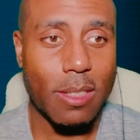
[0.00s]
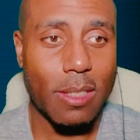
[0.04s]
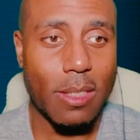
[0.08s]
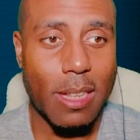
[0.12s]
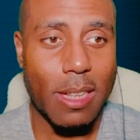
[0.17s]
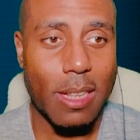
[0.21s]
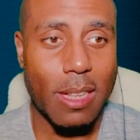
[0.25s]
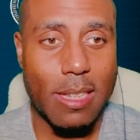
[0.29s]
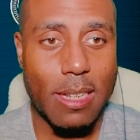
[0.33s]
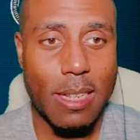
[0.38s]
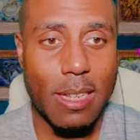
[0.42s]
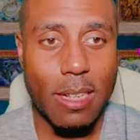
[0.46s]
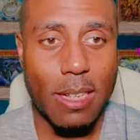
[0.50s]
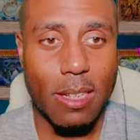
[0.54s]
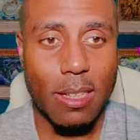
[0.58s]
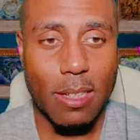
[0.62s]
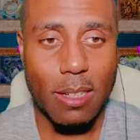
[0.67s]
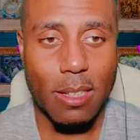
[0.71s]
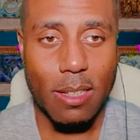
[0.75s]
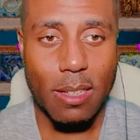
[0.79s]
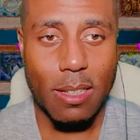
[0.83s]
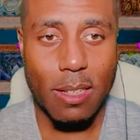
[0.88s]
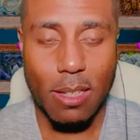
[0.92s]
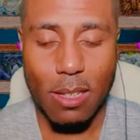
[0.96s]
Let's see.
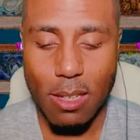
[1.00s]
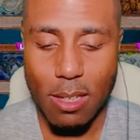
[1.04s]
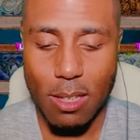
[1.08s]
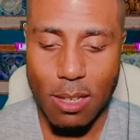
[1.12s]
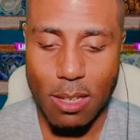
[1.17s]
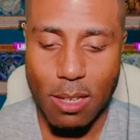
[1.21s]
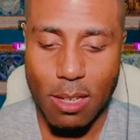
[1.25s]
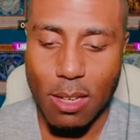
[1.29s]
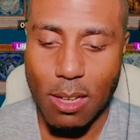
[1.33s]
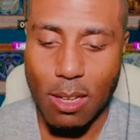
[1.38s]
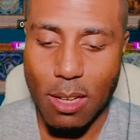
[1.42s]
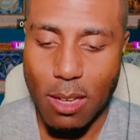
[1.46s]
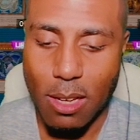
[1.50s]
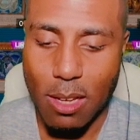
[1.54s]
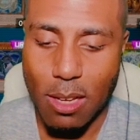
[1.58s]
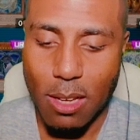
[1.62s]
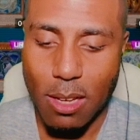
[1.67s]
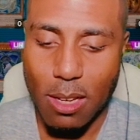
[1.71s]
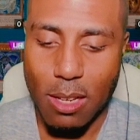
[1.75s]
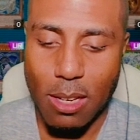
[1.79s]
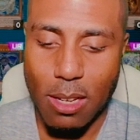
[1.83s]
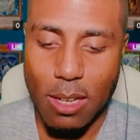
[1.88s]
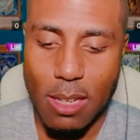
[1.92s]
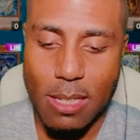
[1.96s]

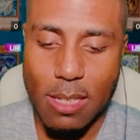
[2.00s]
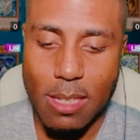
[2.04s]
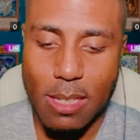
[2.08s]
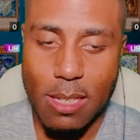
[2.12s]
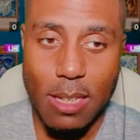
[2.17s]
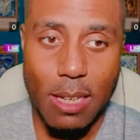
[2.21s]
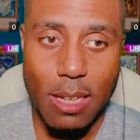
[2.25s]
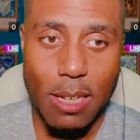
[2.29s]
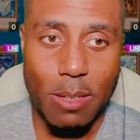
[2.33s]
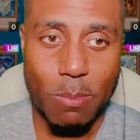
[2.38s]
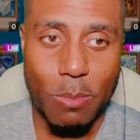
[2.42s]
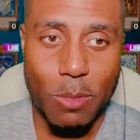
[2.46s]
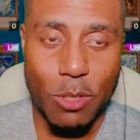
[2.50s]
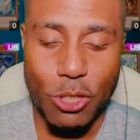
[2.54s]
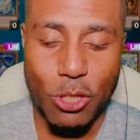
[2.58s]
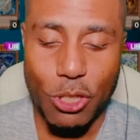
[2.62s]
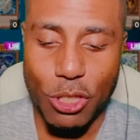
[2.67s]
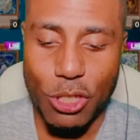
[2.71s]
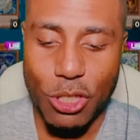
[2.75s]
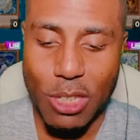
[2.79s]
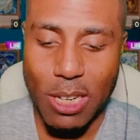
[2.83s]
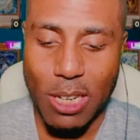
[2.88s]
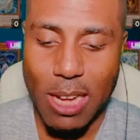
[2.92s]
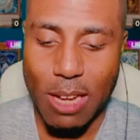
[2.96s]
Let's see.
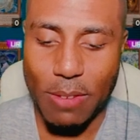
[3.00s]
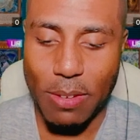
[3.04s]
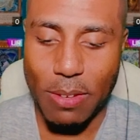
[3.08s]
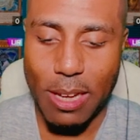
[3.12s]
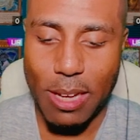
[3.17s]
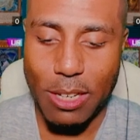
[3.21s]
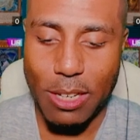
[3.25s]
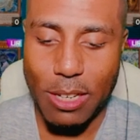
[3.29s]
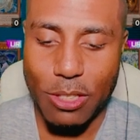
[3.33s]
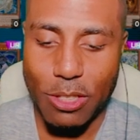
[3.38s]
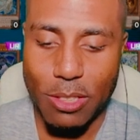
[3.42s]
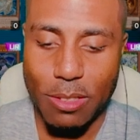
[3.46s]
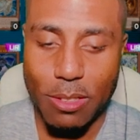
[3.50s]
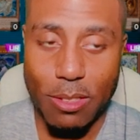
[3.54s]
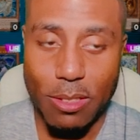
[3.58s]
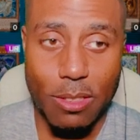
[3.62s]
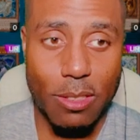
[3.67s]
Magician Navigation.